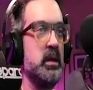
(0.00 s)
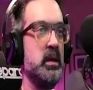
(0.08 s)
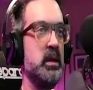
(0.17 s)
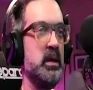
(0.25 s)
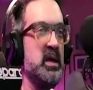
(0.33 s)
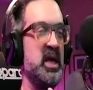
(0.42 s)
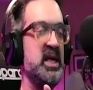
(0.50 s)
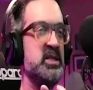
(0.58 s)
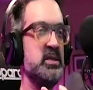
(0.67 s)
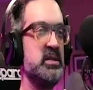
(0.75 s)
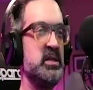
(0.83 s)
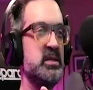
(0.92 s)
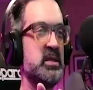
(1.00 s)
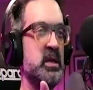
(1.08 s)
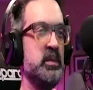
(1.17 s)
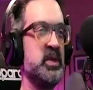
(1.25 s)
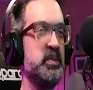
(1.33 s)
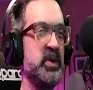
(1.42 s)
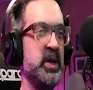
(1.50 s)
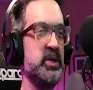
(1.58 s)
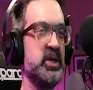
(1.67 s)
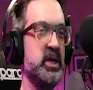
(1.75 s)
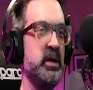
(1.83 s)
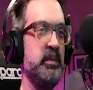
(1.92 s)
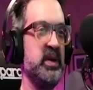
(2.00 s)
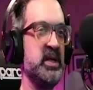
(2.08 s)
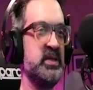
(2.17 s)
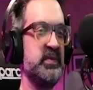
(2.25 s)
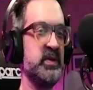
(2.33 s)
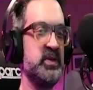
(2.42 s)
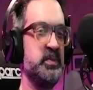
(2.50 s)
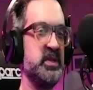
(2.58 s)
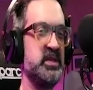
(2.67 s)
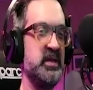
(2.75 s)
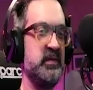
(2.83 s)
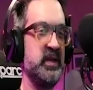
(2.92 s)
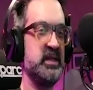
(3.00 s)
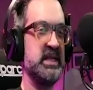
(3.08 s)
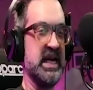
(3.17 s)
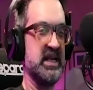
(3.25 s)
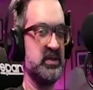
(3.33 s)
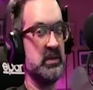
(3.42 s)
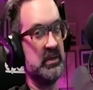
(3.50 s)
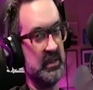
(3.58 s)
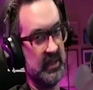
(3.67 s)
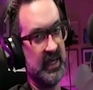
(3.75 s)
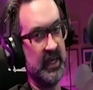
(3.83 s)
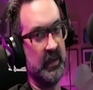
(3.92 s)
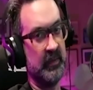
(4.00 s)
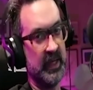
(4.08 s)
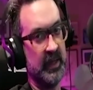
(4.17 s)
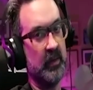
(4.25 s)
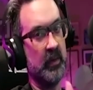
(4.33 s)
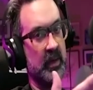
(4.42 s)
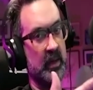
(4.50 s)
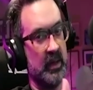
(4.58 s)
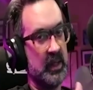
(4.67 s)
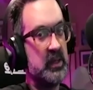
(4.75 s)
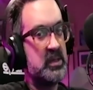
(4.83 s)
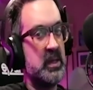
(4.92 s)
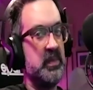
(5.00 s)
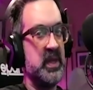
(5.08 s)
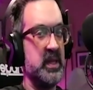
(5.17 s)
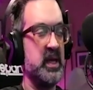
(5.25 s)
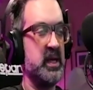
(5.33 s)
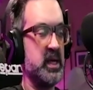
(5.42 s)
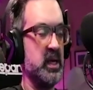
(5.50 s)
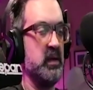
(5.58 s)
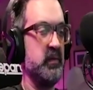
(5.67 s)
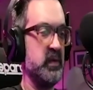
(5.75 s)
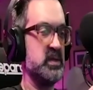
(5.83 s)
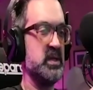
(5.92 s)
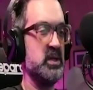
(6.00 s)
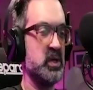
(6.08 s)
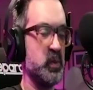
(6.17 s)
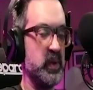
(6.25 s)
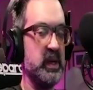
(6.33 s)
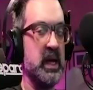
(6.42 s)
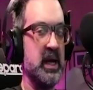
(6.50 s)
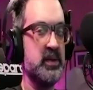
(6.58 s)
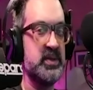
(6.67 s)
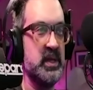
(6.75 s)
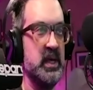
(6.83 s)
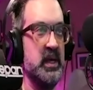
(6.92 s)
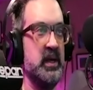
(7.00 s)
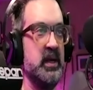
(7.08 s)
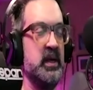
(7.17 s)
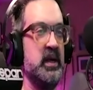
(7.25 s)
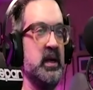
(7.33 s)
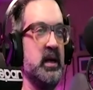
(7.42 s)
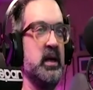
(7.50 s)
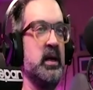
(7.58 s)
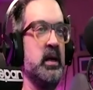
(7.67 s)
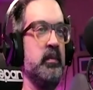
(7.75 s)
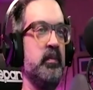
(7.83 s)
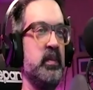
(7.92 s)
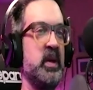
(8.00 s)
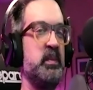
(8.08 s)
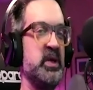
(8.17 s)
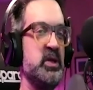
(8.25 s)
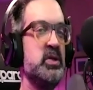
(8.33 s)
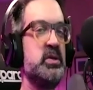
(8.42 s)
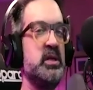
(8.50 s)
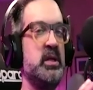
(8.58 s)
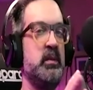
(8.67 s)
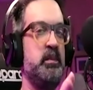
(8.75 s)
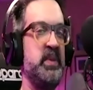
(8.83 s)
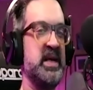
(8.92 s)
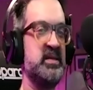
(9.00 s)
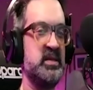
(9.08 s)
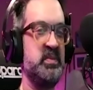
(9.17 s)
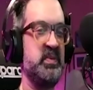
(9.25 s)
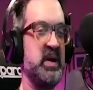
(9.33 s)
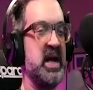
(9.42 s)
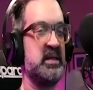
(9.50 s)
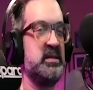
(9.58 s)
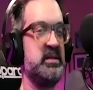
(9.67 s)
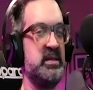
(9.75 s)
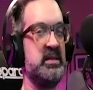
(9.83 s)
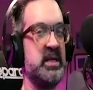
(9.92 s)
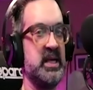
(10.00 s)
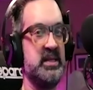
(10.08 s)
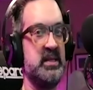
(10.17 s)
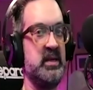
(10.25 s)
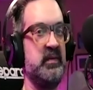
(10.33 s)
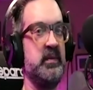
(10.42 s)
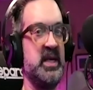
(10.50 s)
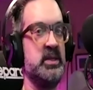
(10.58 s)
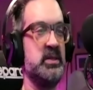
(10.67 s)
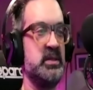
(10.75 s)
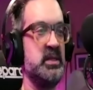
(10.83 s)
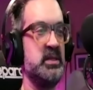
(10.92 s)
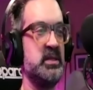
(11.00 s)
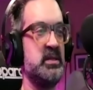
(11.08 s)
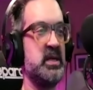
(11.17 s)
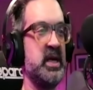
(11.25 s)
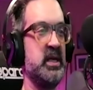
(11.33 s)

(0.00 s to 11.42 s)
agencies come to production companies for a specific task or style, right? Or like something that kind of, it's in your wheelhouse. Um, but usually the best practices I see from agencies is like,